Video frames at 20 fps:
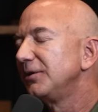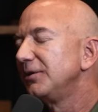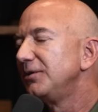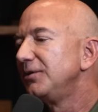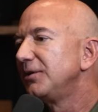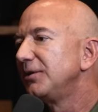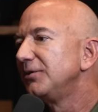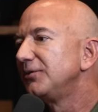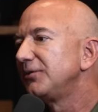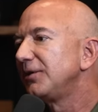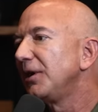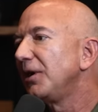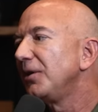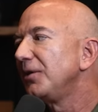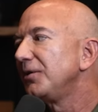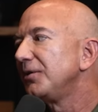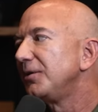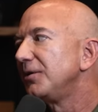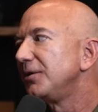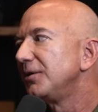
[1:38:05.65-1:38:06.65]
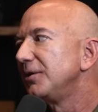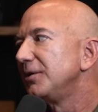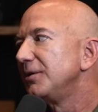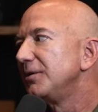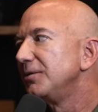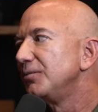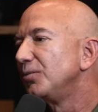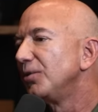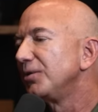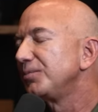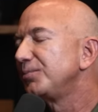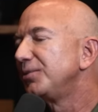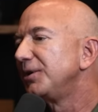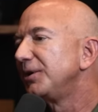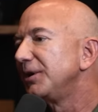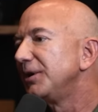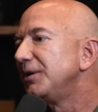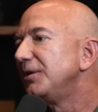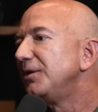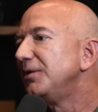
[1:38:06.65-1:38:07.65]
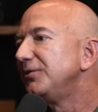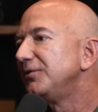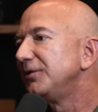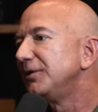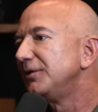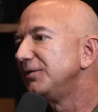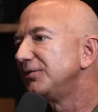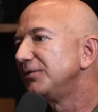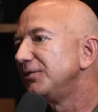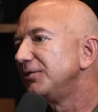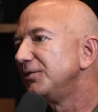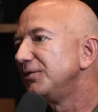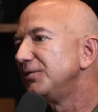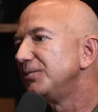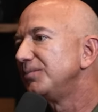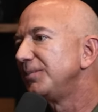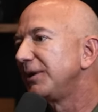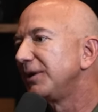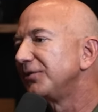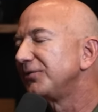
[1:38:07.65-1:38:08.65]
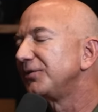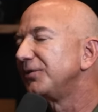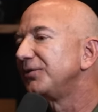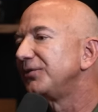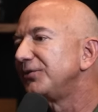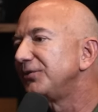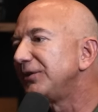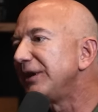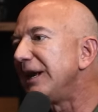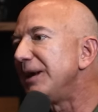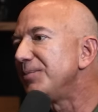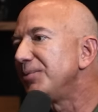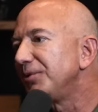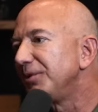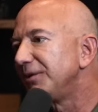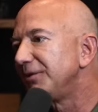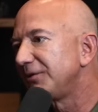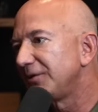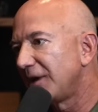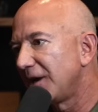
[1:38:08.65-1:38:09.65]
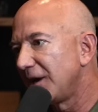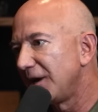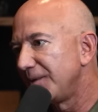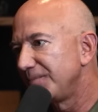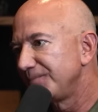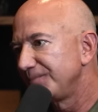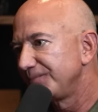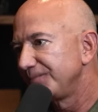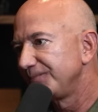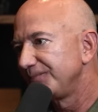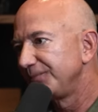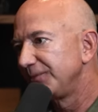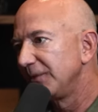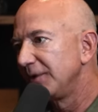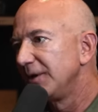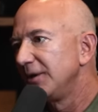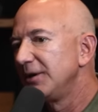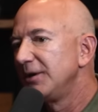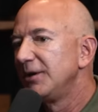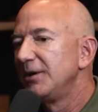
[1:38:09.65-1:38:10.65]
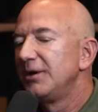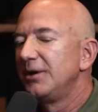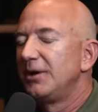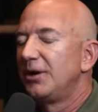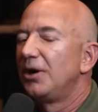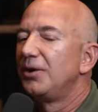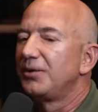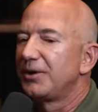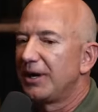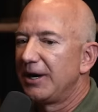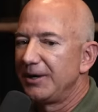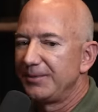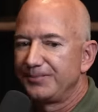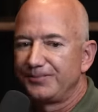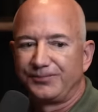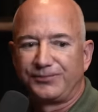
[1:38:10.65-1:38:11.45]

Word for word: you can tell they're worth putting energy into because they're stable in time. Okay.